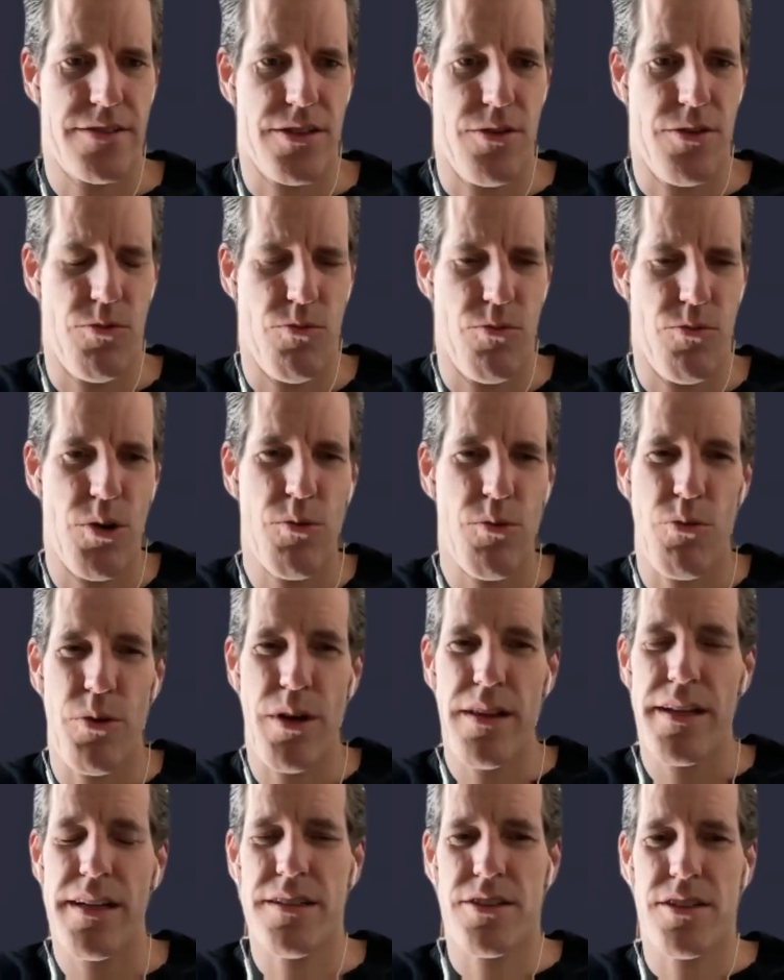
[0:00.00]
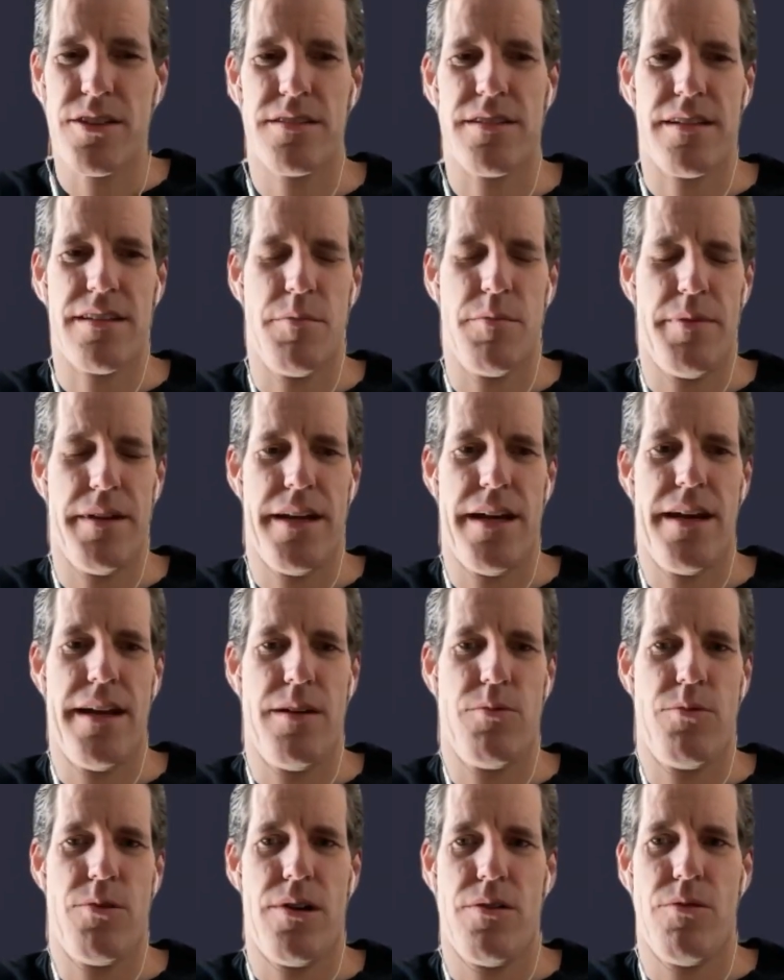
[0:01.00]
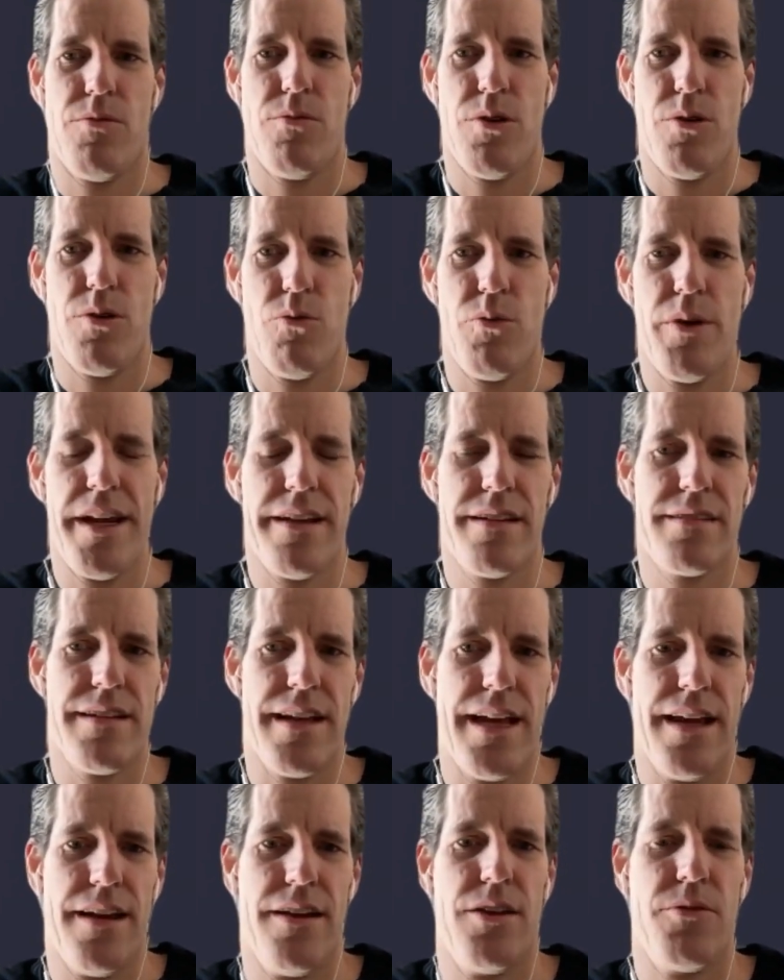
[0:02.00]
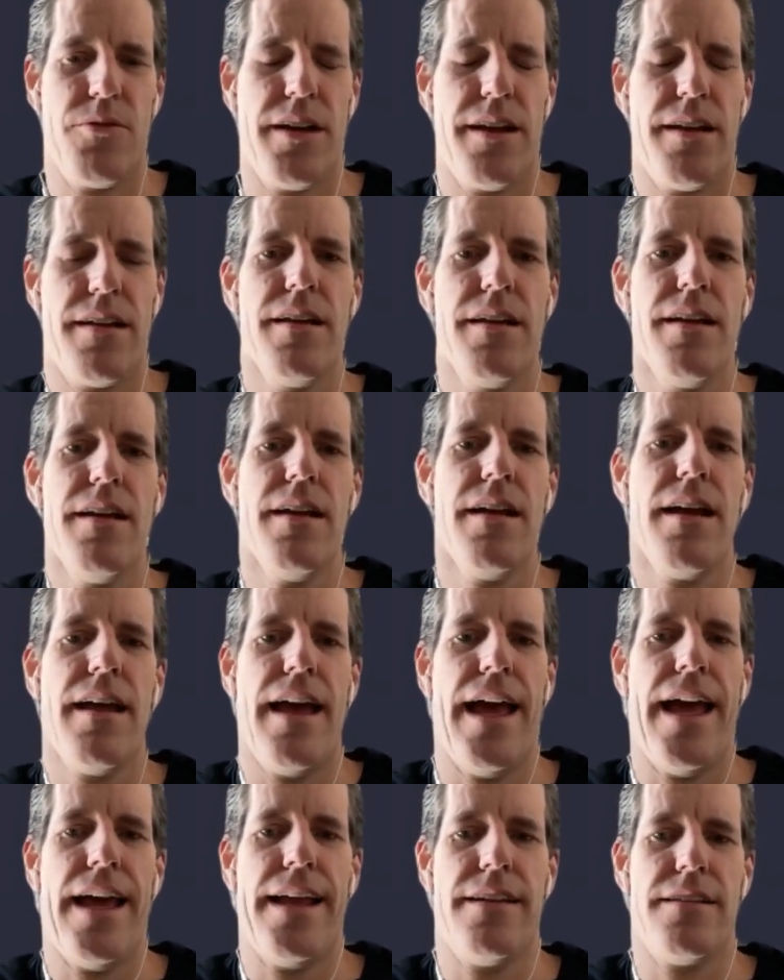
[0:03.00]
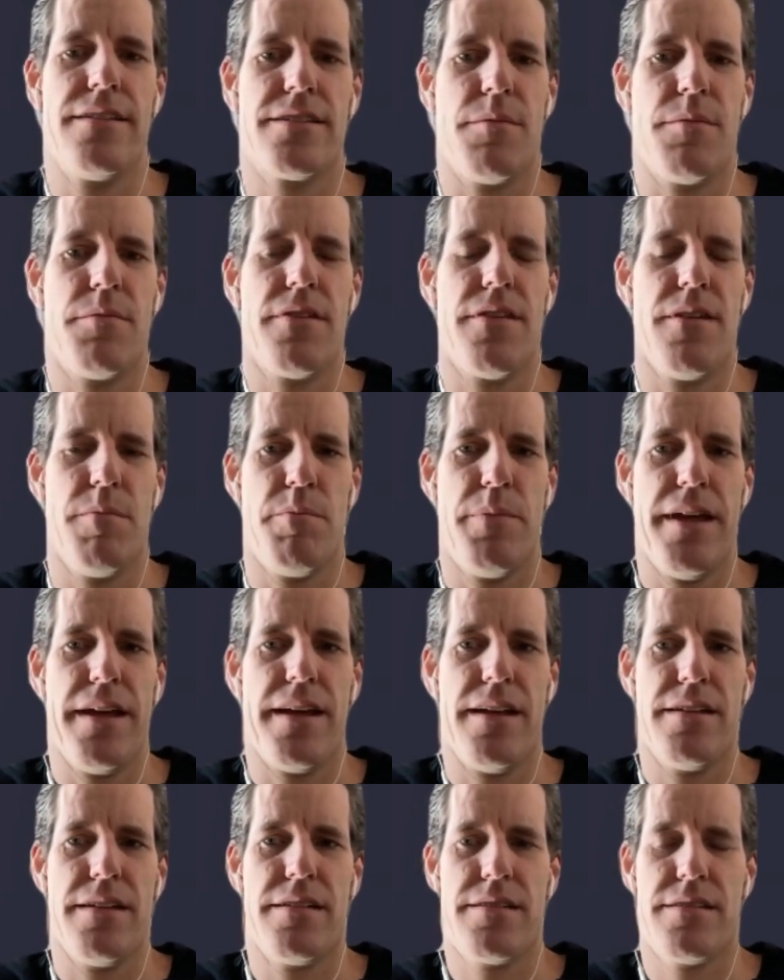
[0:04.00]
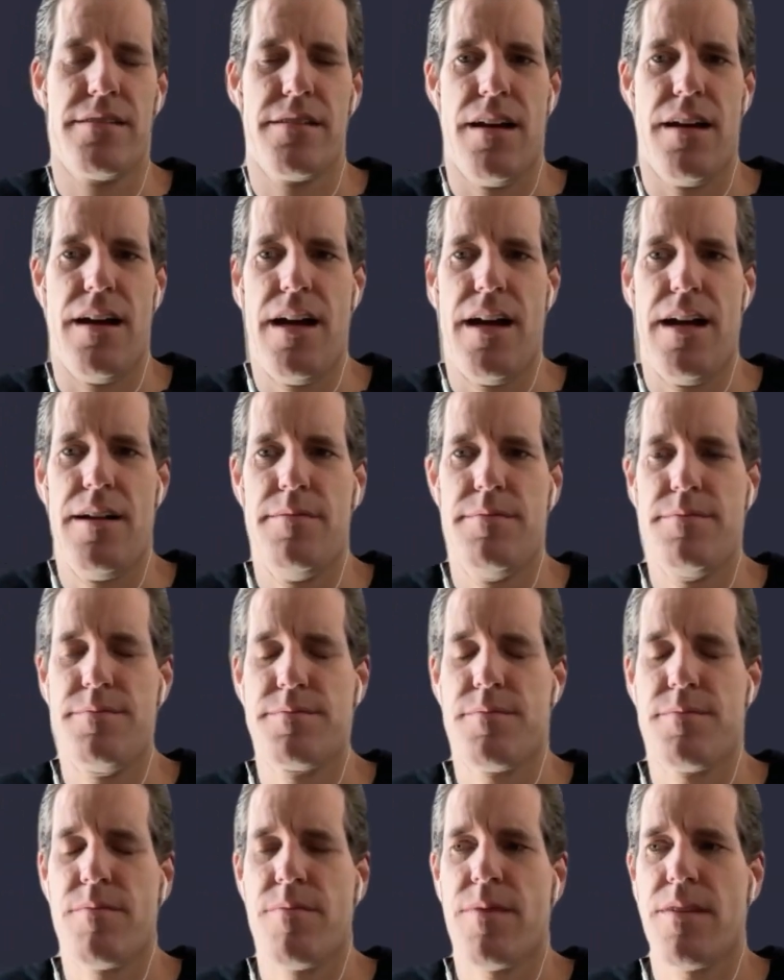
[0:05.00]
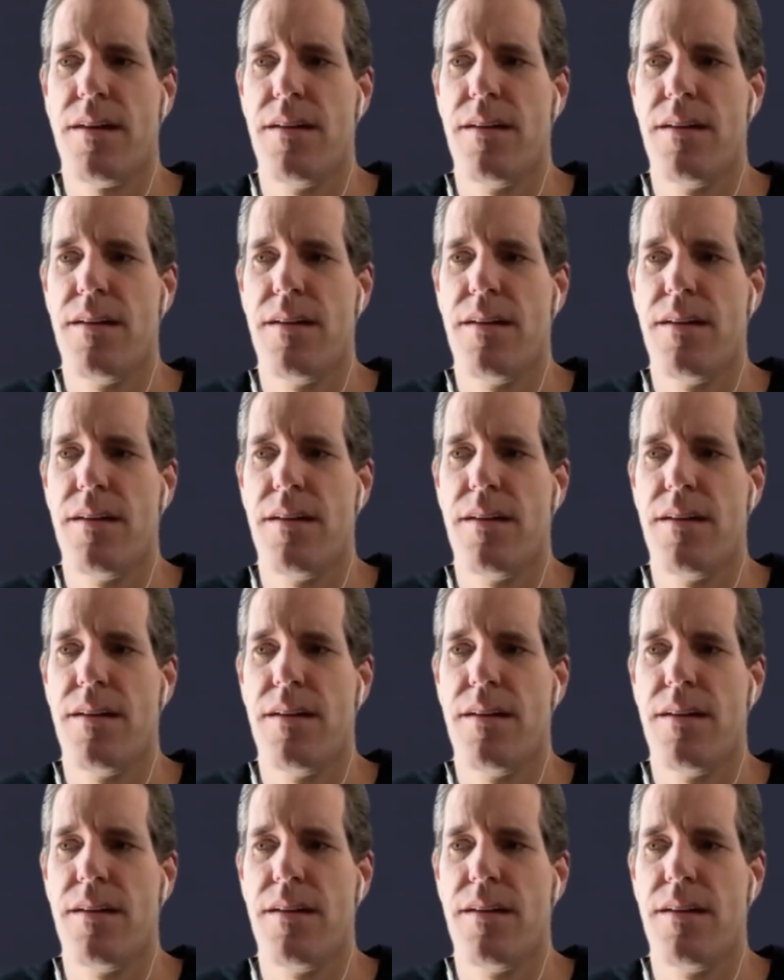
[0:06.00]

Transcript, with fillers: So we're really just at the beginning. We're we're weeks into it, and some of the biggest um,